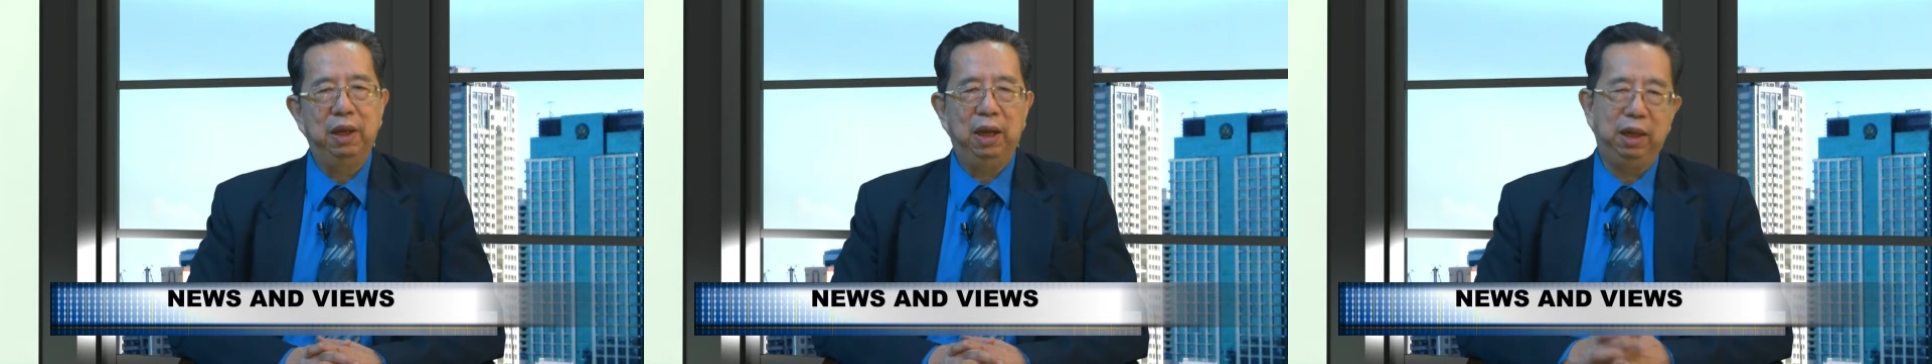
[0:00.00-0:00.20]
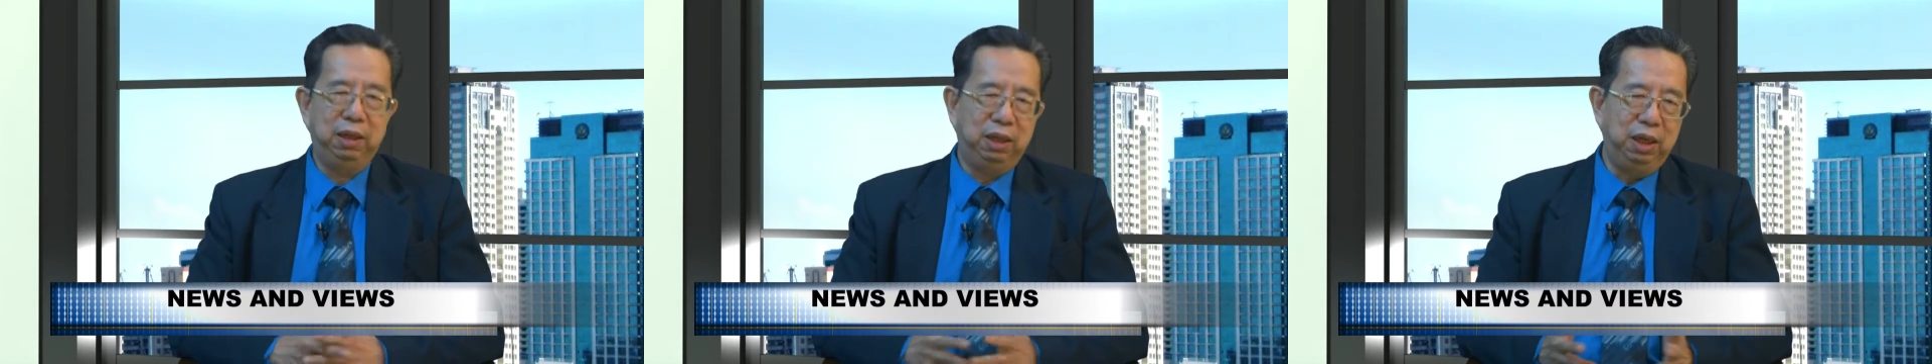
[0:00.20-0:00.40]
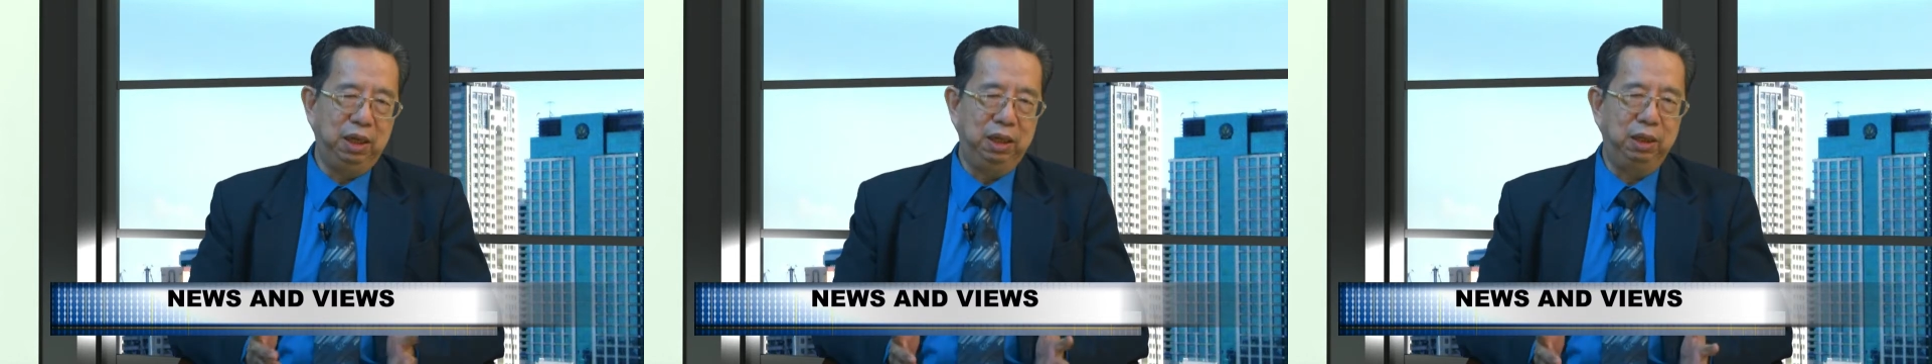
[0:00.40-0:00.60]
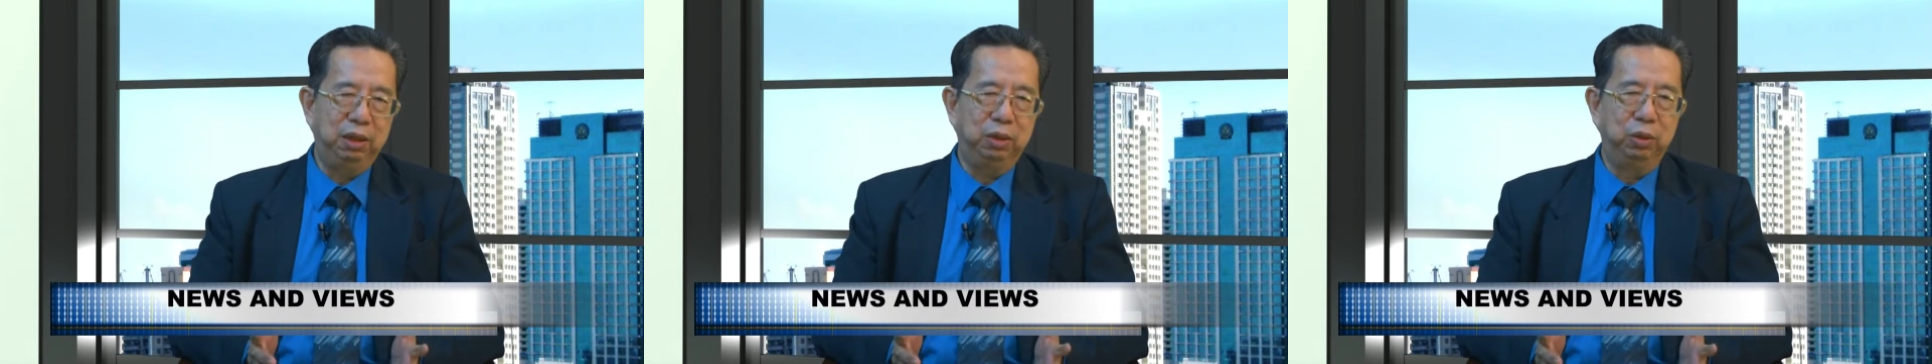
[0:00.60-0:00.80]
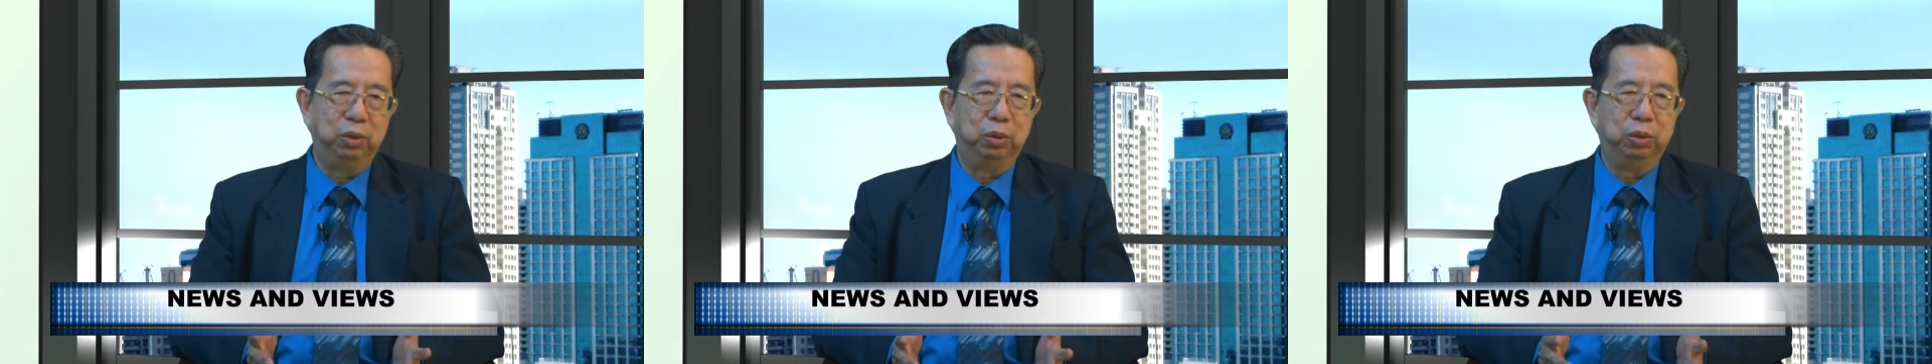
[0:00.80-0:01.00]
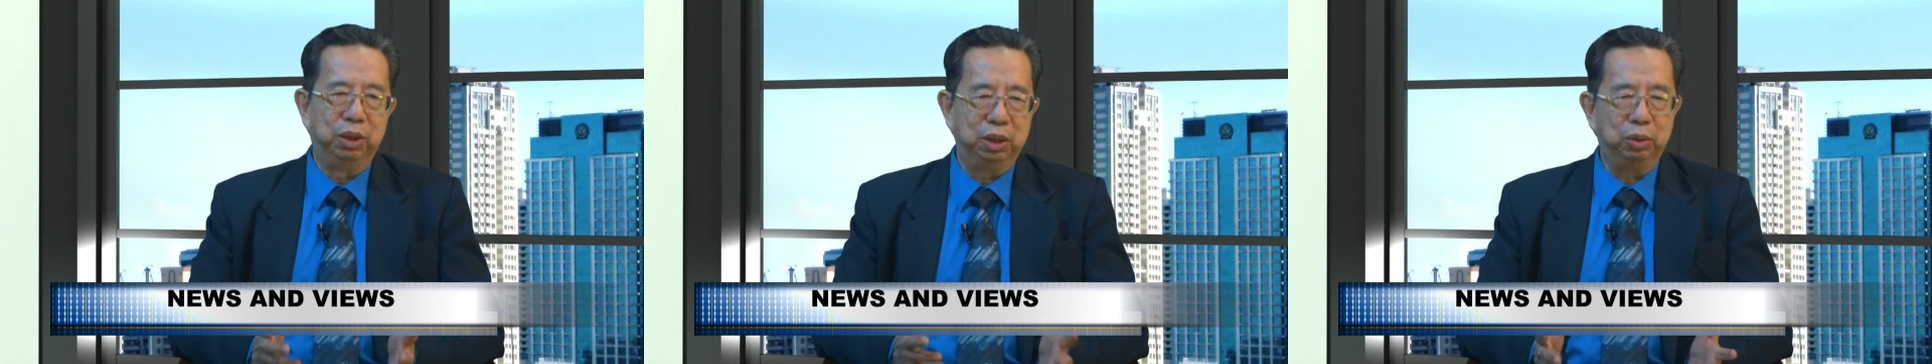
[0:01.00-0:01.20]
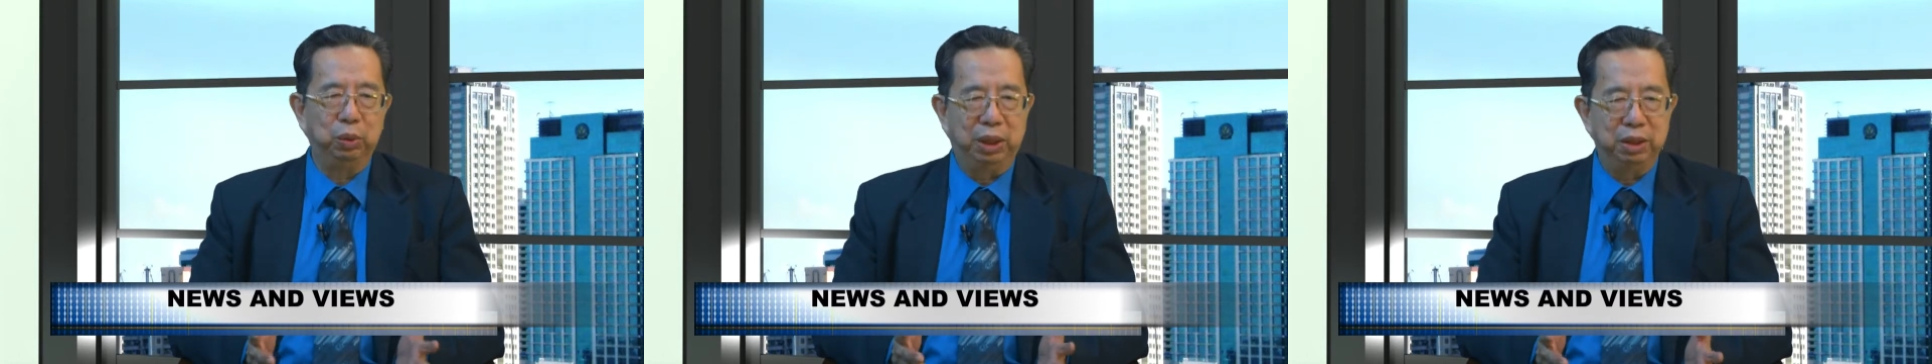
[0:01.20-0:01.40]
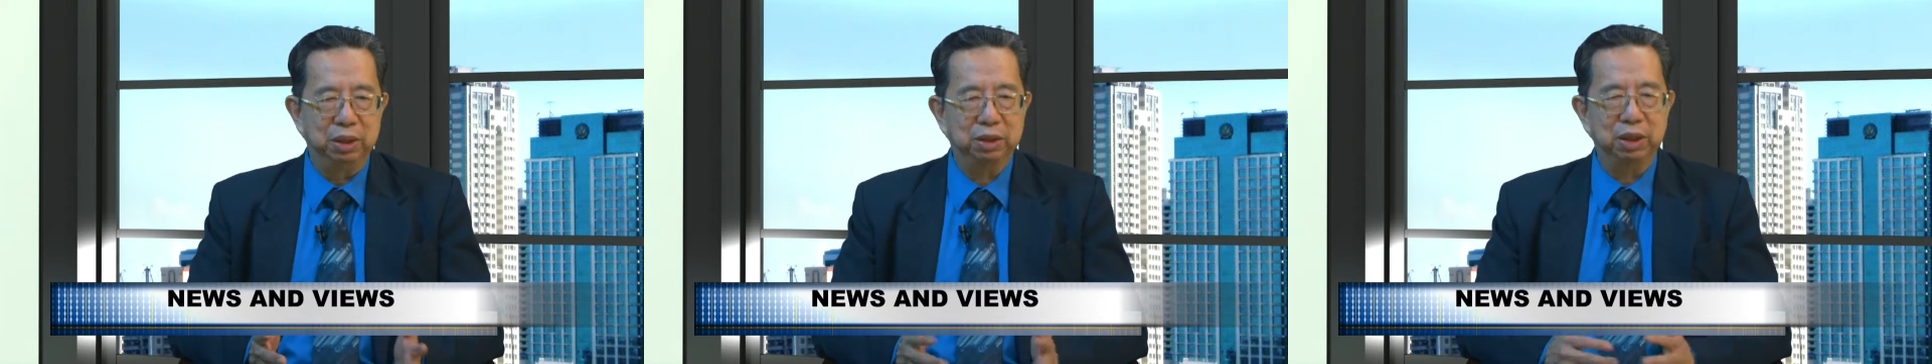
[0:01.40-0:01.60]
18 to the
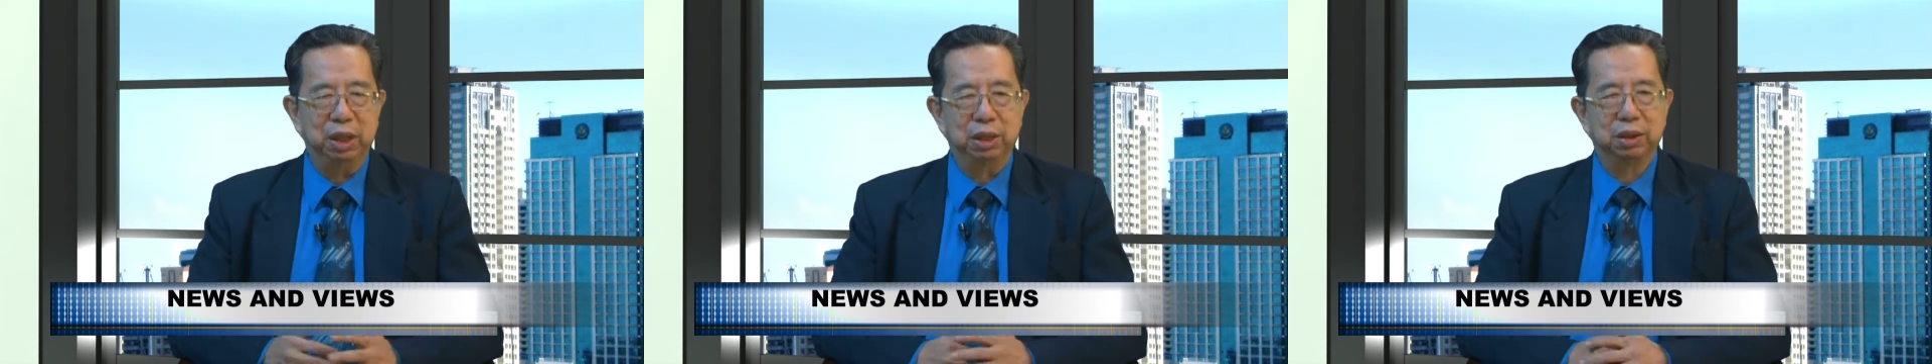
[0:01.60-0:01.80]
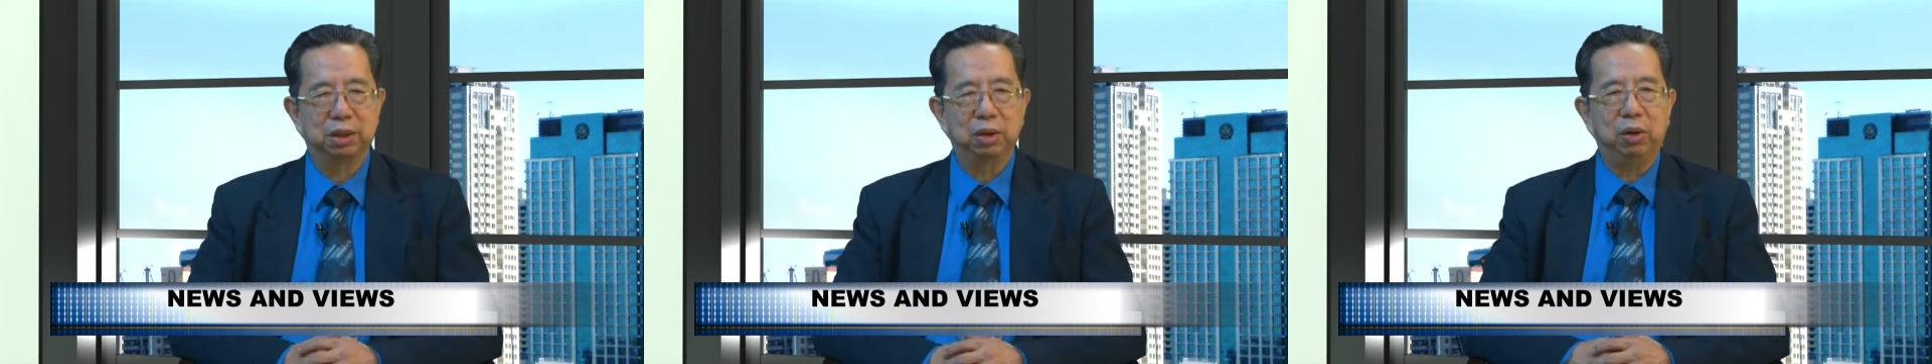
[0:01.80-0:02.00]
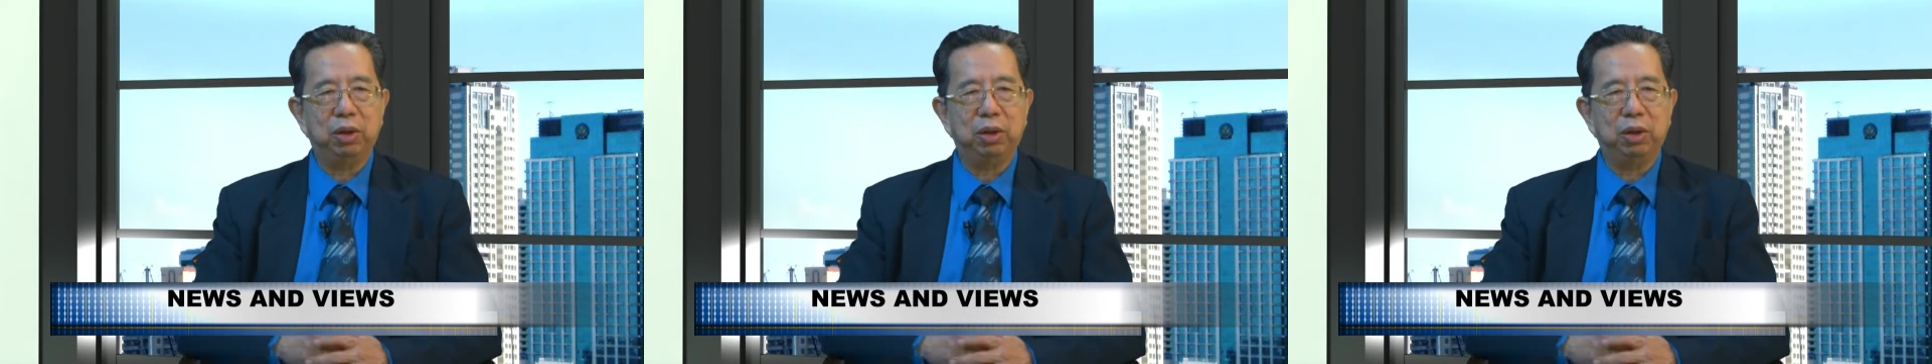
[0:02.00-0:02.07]
26th.